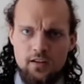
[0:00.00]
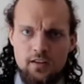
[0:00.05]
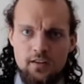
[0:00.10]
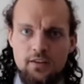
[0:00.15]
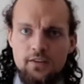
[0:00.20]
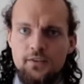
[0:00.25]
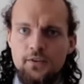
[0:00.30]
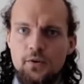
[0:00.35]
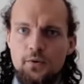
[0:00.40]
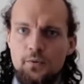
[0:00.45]

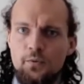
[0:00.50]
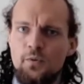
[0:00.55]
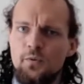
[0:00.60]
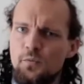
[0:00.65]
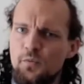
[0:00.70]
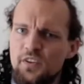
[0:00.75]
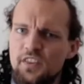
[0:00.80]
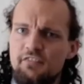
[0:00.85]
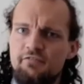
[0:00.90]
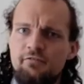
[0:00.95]
So
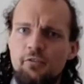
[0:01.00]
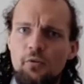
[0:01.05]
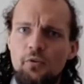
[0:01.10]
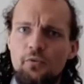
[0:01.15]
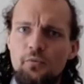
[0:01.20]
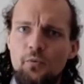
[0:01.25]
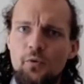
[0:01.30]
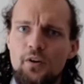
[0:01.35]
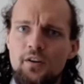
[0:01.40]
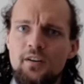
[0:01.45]
with the
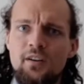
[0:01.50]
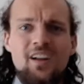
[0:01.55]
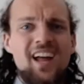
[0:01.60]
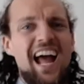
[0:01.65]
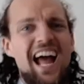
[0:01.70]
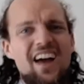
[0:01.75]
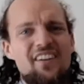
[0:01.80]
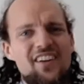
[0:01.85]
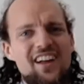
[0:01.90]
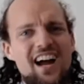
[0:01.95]
fourth one,
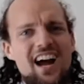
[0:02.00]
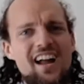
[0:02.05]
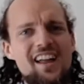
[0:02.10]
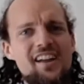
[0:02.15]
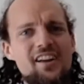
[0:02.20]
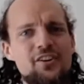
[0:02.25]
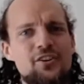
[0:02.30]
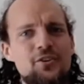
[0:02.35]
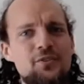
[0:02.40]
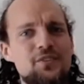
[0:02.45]
having high
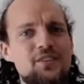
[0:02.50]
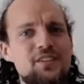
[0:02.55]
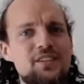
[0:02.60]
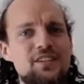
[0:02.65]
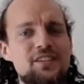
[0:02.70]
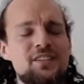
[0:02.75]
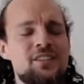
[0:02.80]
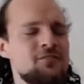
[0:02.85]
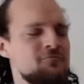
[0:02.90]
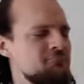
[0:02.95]

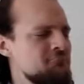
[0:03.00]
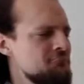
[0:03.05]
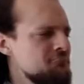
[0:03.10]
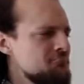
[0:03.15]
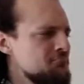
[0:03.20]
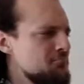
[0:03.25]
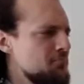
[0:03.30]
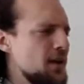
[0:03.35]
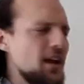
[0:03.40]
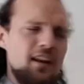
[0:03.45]
accuracies,
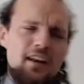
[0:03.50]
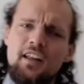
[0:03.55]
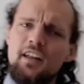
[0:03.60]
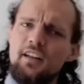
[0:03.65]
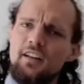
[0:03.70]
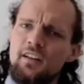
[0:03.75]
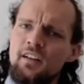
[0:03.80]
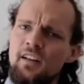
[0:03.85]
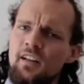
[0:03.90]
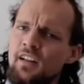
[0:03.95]

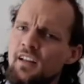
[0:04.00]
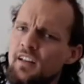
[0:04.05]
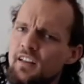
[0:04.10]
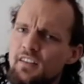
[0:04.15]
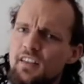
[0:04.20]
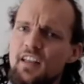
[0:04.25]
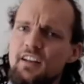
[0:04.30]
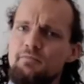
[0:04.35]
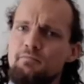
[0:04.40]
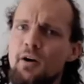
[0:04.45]
meaning
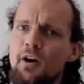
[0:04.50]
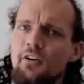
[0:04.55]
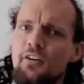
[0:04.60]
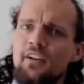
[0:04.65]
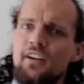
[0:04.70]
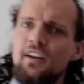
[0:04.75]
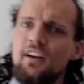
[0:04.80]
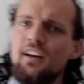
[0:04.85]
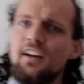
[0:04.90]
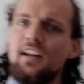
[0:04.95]
that Mario
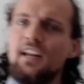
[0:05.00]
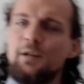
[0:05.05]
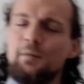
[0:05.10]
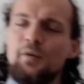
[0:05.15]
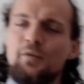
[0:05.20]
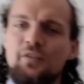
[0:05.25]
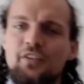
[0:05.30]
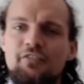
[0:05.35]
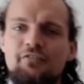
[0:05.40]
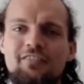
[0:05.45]
killing enemy
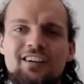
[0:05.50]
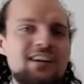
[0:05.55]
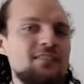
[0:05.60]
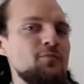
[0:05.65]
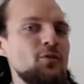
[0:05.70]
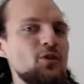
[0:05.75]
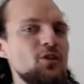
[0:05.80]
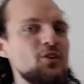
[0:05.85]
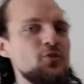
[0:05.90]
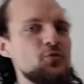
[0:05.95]
with a
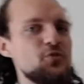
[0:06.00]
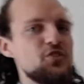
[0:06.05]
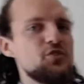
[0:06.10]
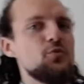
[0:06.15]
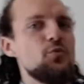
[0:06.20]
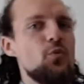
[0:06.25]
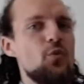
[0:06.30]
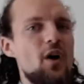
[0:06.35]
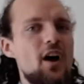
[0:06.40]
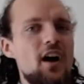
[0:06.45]
fireball looks
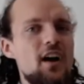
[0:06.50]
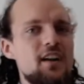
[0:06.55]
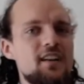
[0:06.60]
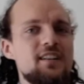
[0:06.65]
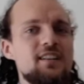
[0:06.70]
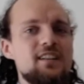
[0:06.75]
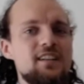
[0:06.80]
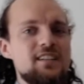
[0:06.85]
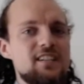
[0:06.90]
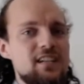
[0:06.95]

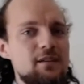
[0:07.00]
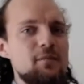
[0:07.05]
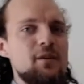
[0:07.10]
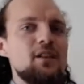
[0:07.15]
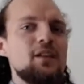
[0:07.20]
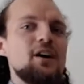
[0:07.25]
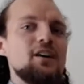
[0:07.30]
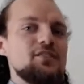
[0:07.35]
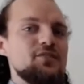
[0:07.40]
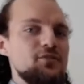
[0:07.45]
quite
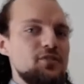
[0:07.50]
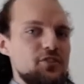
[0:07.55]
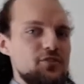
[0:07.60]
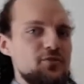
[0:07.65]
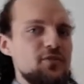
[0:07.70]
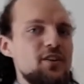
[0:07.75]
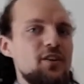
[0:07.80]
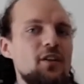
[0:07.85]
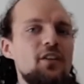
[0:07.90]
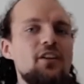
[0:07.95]
dissimilar to the
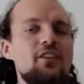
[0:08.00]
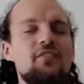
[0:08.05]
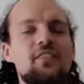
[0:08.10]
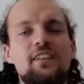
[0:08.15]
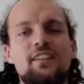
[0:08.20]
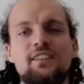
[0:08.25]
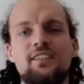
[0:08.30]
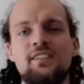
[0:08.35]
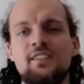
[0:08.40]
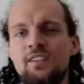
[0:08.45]
three other
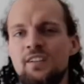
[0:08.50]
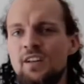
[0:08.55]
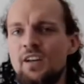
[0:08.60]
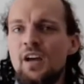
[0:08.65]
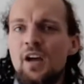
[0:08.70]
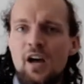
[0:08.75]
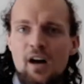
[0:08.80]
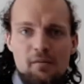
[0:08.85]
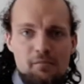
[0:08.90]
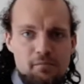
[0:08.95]
events,
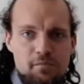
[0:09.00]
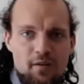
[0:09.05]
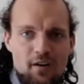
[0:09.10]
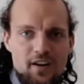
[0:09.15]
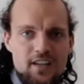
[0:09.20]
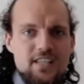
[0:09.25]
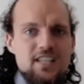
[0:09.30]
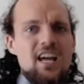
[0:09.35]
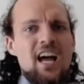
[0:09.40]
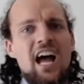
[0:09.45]

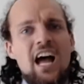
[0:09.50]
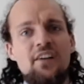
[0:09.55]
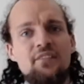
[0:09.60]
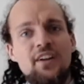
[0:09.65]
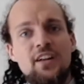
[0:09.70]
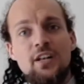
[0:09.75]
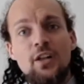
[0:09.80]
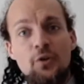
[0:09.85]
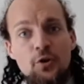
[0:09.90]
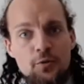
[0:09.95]
but
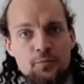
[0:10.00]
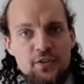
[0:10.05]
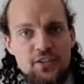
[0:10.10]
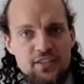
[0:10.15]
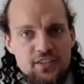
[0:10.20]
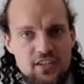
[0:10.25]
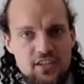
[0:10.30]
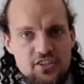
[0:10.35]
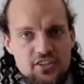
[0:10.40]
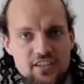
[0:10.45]
having lower
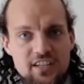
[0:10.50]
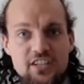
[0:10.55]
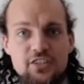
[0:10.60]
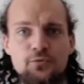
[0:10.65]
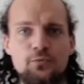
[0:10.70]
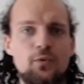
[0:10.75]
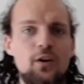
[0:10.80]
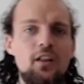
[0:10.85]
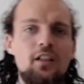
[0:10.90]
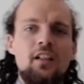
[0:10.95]
precision
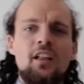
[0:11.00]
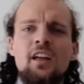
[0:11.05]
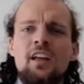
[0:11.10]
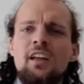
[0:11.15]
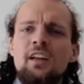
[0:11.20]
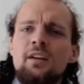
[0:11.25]
as well